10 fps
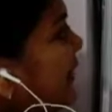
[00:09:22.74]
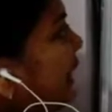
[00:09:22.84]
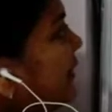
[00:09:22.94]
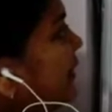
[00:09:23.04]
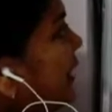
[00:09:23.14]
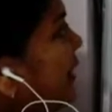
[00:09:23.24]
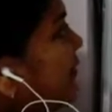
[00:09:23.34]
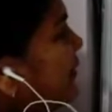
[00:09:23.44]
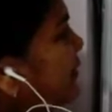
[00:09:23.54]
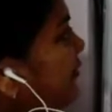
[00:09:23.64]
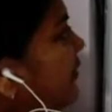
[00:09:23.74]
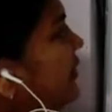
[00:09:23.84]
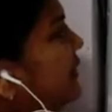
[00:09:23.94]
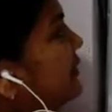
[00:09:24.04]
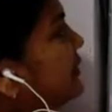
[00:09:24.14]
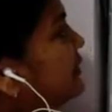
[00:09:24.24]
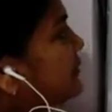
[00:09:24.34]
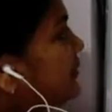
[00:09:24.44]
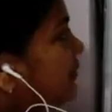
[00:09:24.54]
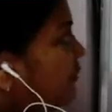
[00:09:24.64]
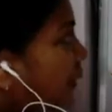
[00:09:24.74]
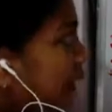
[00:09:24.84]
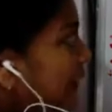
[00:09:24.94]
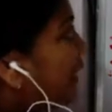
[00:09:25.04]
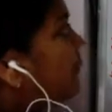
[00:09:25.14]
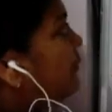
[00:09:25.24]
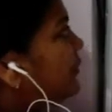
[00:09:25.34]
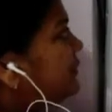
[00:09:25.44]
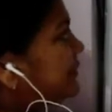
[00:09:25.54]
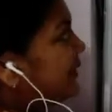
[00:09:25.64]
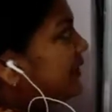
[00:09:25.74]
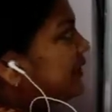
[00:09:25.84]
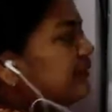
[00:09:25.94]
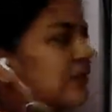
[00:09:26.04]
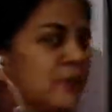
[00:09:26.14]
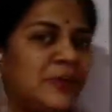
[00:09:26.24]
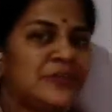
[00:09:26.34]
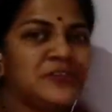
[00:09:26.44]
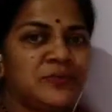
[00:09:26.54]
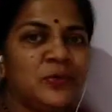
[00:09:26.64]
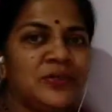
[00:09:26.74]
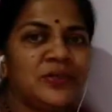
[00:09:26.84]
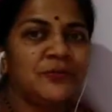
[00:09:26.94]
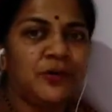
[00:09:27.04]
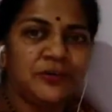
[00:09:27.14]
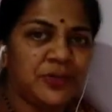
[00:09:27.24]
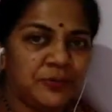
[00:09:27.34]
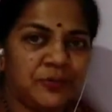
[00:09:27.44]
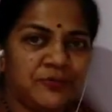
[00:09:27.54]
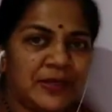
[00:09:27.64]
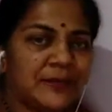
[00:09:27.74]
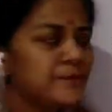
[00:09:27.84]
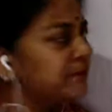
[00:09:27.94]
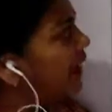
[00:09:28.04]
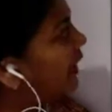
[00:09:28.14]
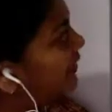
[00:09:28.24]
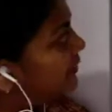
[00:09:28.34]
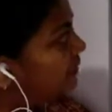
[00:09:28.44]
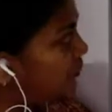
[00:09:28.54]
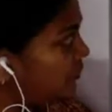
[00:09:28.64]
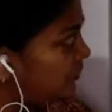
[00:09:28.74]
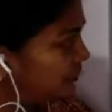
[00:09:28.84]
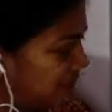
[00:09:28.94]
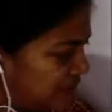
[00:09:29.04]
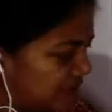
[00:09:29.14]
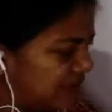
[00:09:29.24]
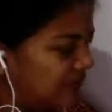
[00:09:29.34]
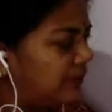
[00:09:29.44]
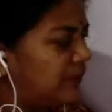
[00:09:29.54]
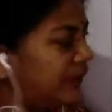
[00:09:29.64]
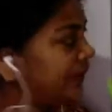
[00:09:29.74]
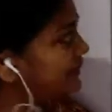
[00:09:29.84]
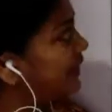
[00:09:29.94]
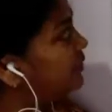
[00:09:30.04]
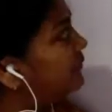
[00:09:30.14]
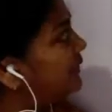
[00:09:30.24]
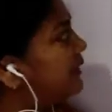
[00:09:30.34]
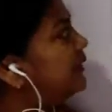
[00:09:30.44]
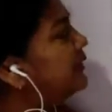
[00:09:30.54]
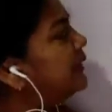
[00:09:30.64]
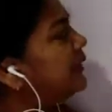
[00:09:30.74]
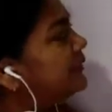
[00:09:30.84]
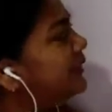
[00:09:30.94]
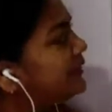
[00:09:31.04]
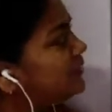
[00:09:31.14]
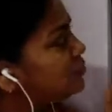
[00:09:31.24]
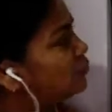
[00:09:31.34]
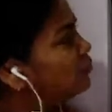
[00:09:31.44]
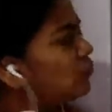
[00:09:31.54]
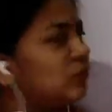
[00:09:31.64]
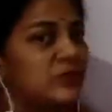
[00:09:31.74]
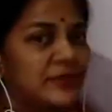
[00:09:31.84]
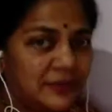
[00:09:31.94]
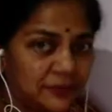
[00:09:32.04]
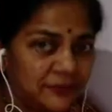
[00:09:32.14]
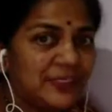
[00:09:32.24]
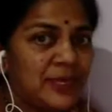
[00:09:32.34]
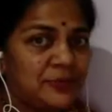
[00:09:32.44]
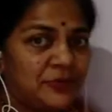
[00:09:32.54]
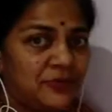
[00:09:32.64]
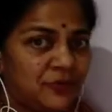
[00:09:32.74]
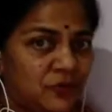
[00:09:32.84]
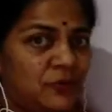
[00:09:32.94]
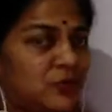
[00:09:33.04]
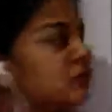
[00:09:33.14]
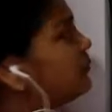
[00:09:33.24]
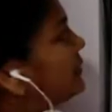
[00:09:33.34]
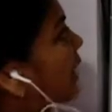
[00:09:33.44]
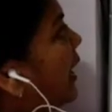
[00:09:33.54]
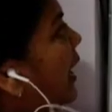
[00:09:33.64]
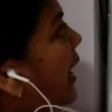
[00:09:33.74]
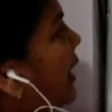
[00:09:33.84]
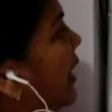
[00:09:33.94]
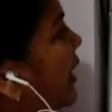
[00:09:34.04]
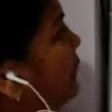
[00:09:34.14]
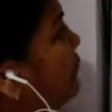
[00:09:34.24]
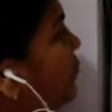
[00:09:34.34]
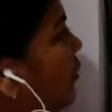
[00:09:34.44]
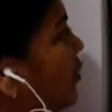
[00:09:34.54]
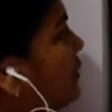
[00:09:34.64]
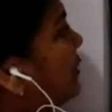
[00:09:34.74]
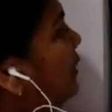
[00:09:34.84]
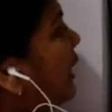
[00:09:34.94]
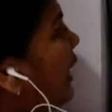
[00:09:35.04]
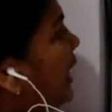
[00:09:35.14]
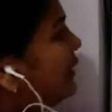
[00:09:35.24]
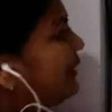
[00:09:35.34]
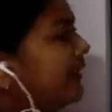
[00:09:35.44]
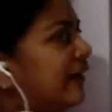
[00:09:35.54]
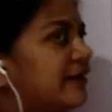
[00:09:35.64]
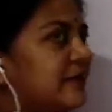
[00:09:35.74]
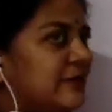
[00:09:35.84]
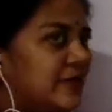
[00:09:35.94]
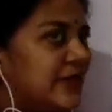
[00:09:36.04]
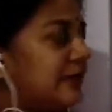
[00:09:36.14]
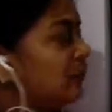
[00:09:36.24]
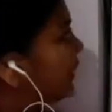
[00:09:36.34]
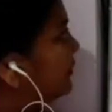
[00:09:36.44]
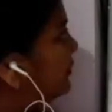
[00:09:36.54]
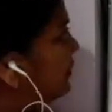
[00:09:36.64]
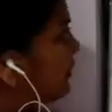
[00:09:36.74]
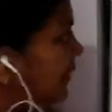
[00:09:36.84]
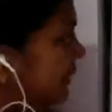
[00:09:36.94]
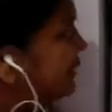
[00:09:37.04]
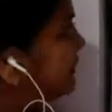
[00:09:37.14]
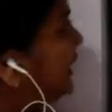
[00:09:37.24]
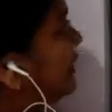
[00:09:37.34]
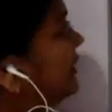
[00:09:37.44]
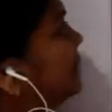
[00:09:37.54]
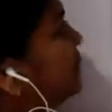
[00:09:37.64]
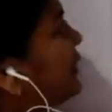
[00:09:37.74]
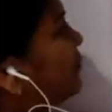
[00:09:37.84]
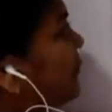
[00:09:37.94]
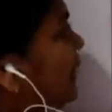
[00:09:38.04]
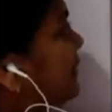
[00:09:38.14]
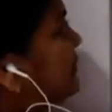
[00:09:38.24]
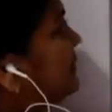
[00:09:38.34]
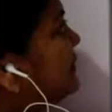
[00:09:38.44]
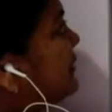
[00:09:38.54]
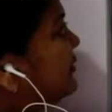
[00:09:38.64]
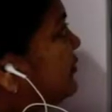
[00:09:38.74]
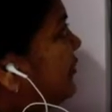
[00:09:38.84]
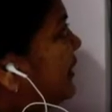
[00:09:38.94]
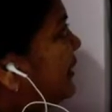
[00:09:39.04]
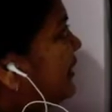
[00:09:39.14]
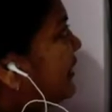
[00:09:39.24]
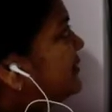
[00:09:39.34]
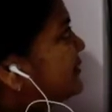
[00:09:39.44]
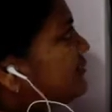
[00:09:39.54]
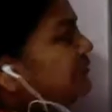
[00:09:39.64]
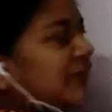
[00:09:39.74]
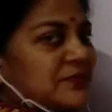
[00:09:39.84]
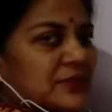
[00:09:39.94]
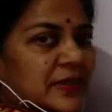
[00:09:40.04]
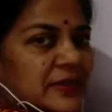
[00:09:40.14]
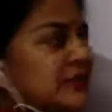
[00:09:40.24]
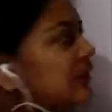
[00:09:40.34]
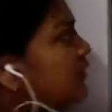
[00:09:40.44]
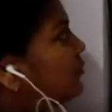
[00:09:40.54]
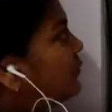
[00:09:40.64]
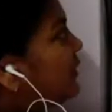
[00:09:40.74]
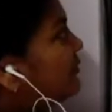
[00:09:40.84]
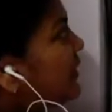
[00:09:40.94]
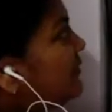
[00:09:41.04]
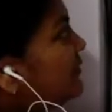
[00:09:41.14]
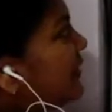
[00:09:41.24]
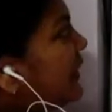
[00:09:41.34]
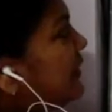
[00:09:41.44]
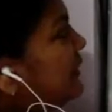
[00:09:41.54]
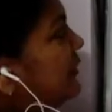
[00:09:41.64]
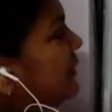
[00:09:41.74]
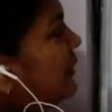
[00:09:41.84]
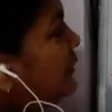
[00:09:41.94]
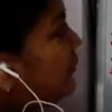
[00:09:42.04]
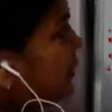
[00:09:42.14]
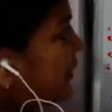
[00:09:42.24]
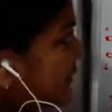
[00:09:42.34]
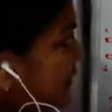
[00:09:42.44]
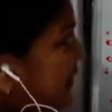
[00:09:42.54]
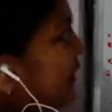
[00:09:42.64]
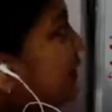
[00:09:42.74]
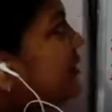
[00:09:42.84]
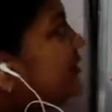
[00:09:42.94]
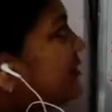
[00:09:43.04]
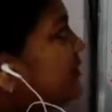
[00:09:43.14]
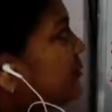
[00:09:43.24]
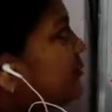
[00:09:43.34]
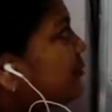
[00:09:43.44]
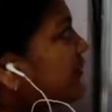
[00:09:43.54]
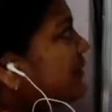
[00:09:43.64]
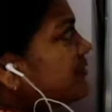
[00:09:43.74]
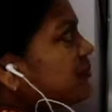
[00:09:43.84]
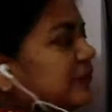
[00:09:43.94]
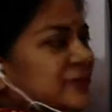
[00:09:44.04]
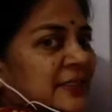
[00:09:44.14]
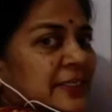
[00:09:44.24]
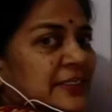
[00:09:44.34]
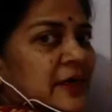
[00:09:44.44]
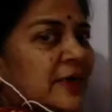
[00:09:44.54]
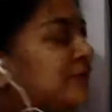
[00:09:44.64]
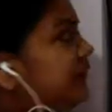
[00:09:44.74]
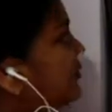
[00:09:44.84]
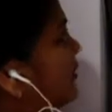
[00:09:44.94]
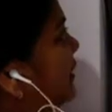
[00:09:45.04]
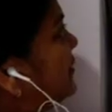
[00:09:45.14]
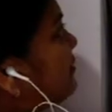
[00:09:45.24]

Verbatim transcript: hand, the alpha strain is wild type for histidine but it's mutant for tryptophan. And you should uh, understand over here that the two different types of chromosomes I have drawn and they are they you can uh, understand them by the way this is a straight line this is a wavy line so when a wavy line for histidine as well as tryptophan is representing the alpha strain